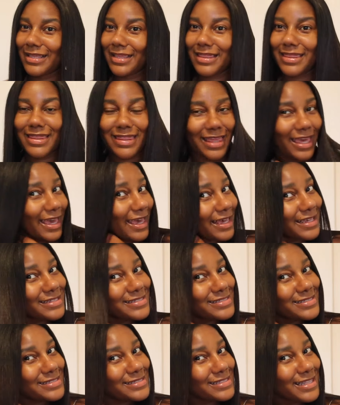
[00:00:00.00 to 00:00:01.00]

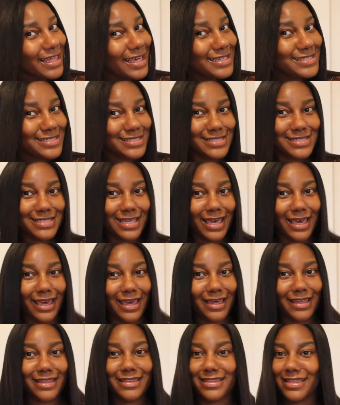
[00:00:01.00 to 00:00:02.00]
This is
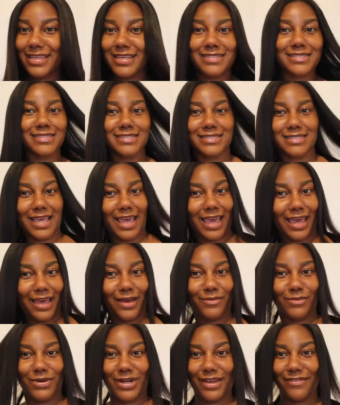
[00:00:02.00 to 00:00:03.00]
it. This is
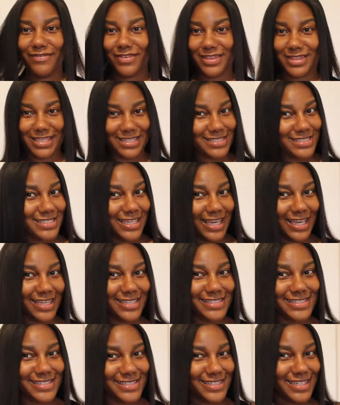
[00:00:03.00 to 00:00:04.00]
it. Whatever this
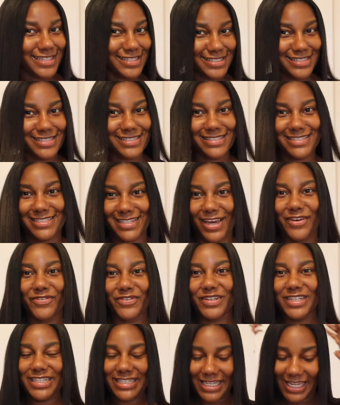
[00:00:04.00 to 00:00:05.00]
is
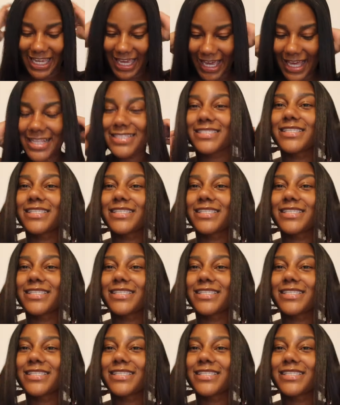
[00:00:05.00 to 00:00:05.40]
definitely it.